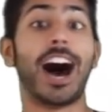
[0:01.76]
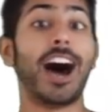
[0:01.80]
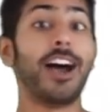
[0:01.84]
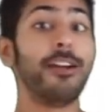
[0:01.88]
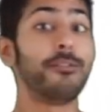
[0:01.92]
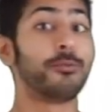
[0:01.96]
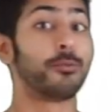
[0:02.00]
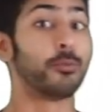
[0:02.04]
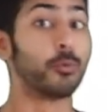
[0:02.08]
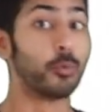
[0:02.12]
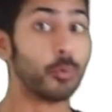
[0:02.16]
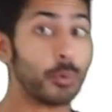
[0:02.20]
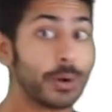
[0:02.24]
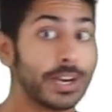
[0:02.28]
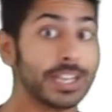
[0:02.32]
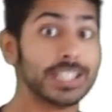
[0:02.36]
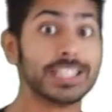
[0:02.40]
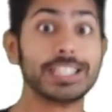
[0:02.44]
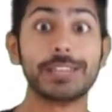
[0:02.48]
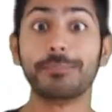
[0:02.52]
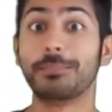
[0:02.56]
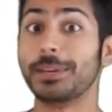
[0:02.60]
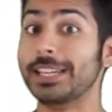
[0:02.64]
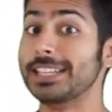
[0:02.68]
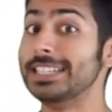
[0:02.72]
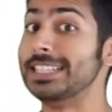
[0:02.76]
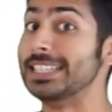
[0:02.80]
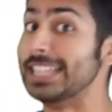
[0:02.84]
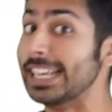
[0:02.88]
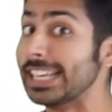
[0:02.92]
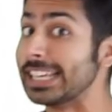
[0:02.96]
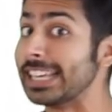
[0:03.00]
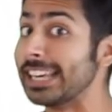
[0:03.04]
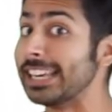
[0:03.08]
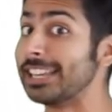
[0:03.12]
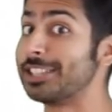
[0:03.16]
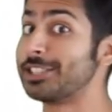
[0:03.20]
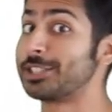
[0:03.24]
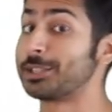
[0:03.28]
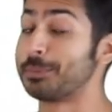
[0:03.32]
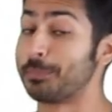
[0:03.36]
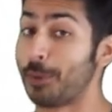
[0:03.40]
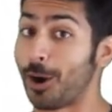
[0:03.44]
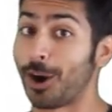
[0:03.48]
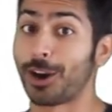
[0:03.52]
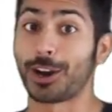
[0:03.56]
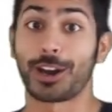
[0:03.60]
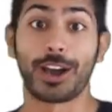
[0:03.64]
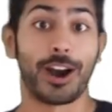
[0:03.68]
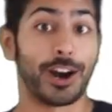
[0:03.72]
I've really been digging
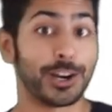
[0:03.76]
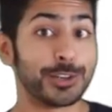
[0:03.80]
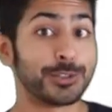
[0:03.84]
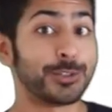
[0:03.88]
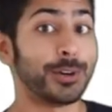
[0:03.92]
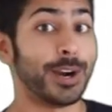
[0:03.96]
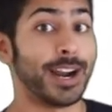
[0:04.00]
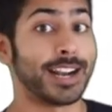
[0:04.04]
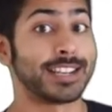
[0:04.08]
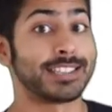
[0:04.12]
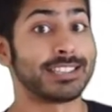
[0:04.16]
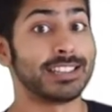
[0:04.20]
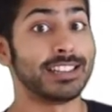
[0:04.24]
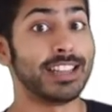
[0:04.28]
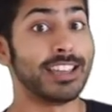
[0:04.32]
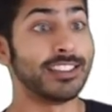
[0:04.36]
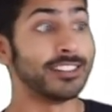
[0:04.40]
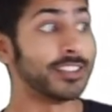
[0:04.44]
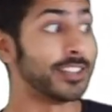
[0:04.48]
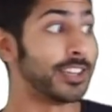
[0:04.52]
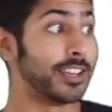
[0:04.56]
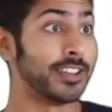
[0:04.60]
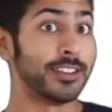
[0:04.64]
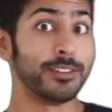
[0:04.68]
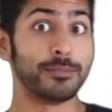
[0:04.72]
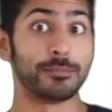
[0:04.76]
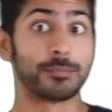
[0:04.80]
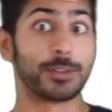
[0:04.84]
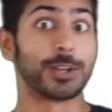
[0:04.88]
smart contracts lately.